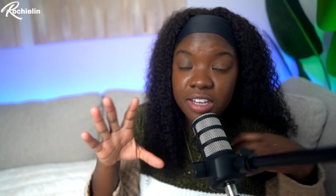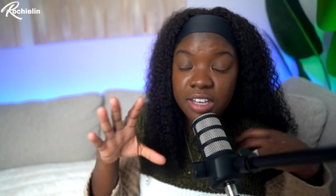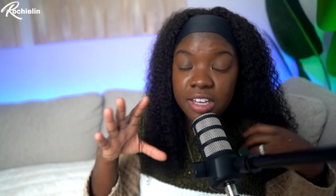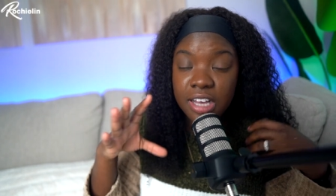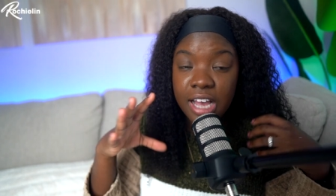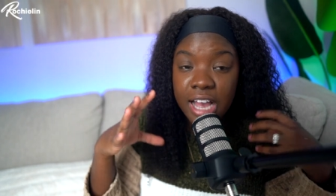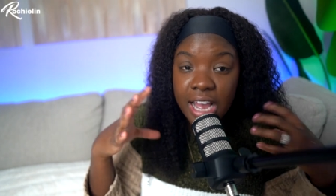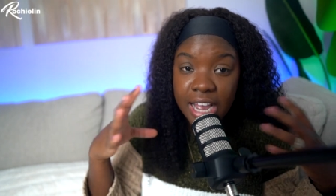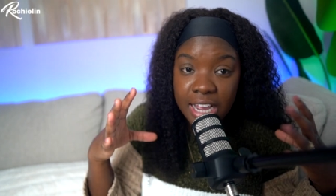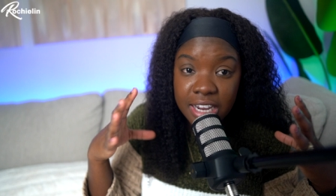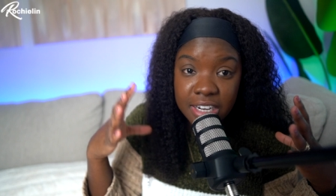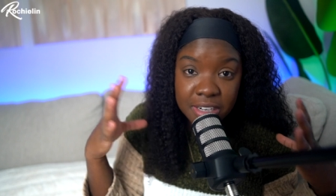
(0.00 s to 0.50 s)

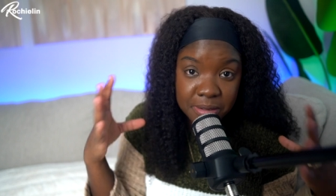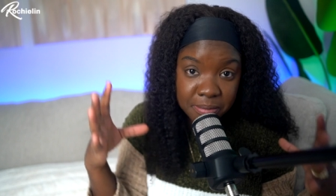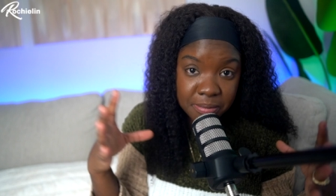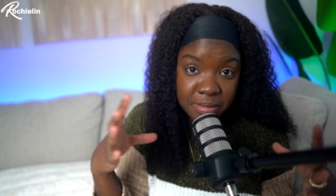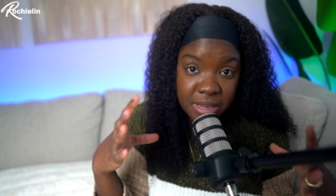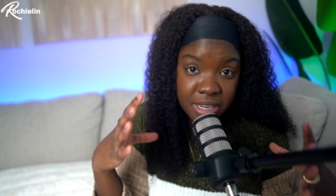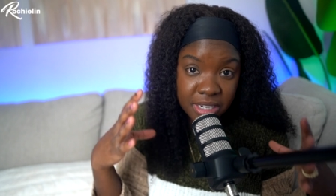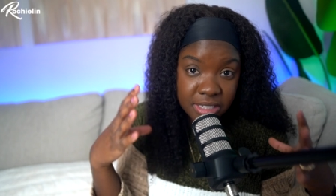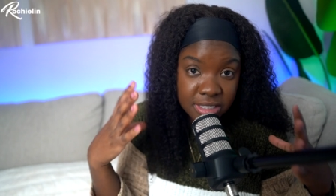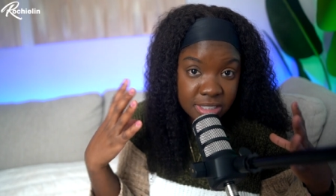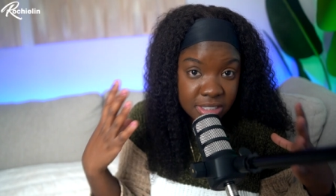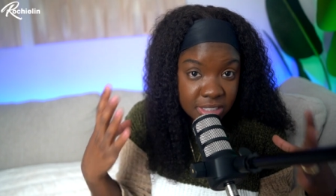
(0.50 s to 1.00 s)
high
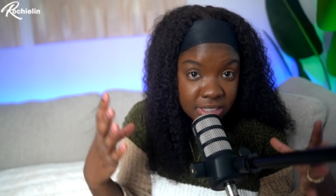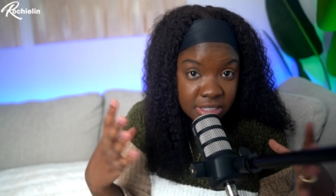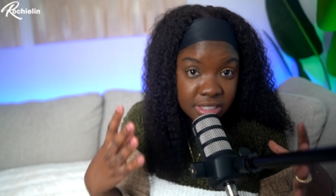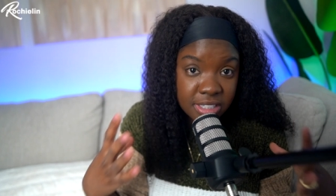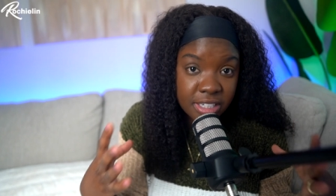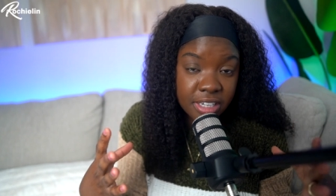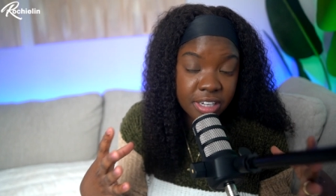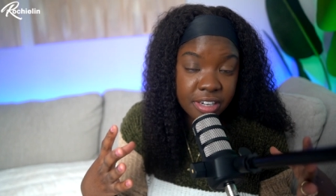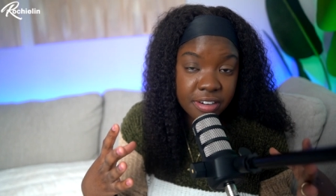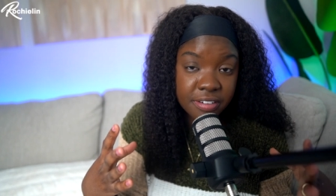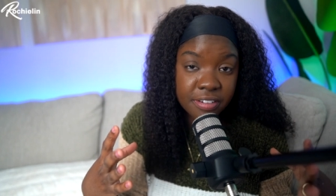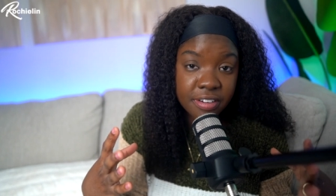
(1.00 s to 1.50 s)
demand city
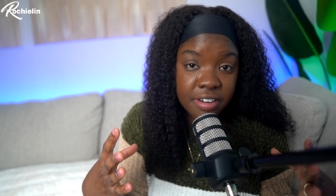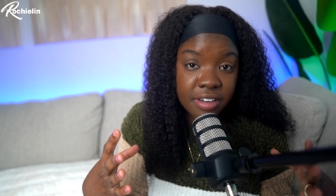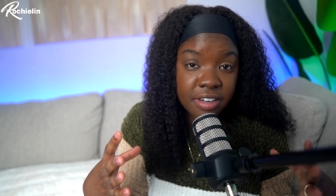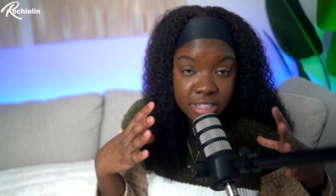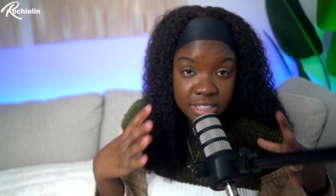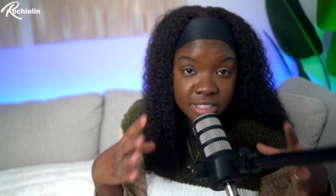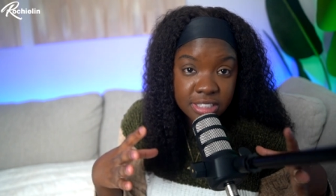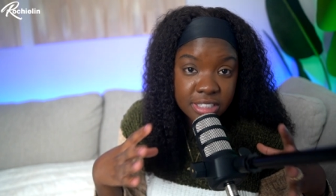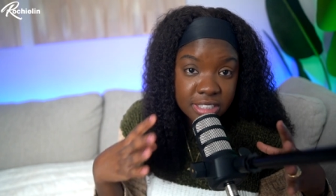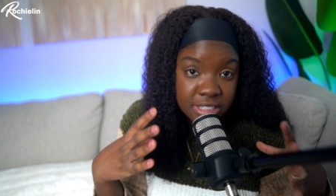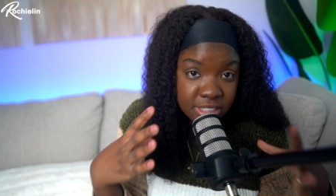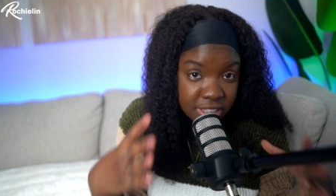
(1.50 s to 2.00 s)
area,
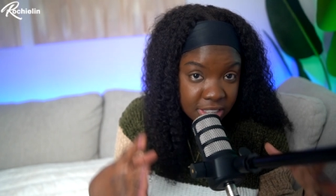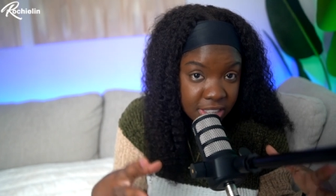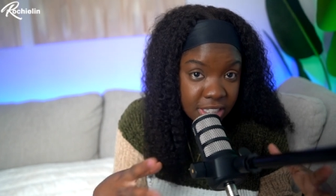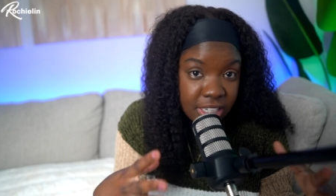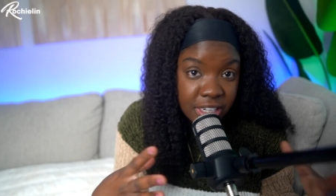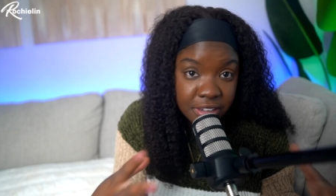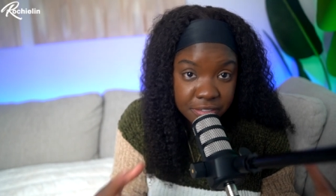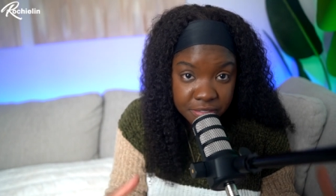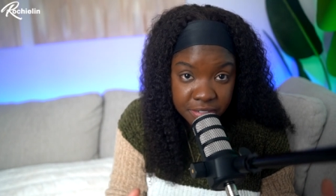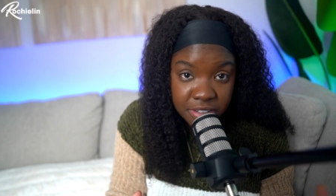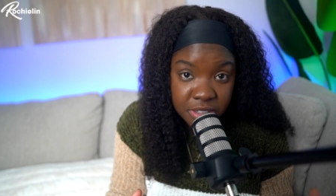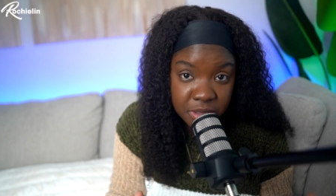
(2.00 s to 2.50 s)
this is still
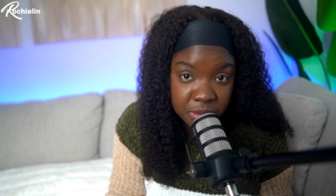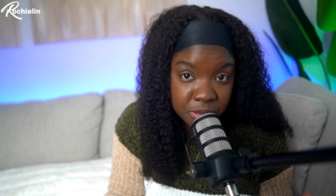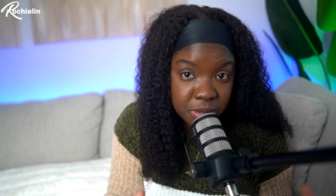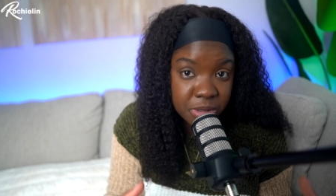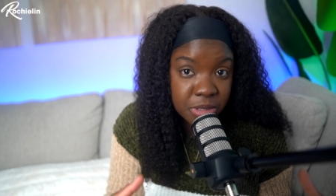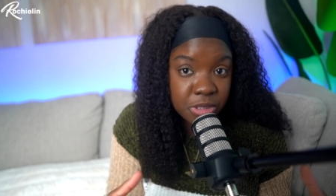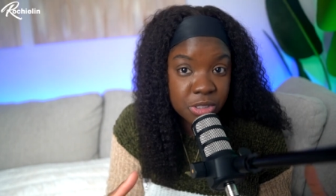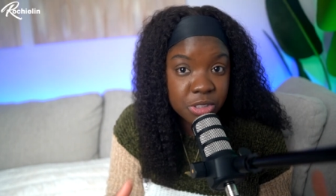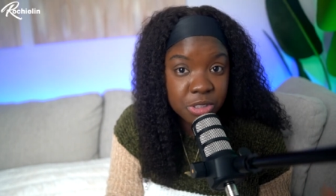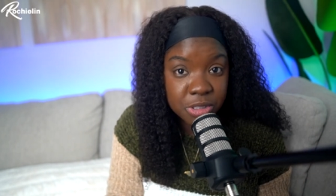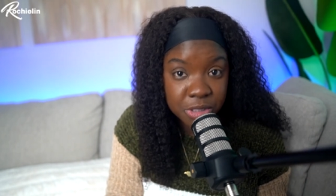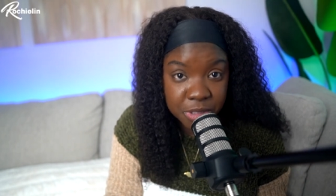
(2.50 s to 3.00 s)
available
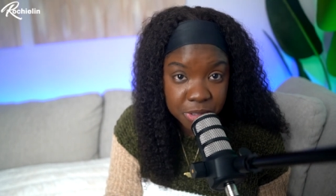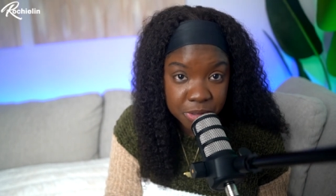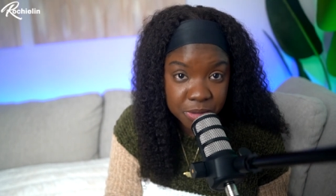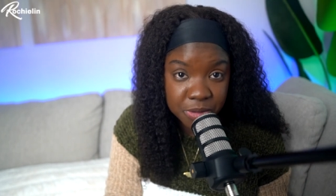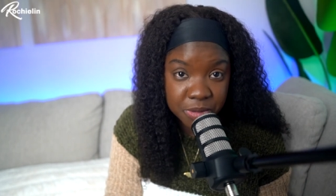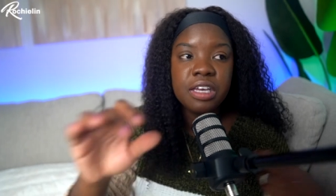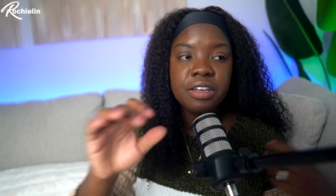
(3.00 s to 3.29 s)
to you.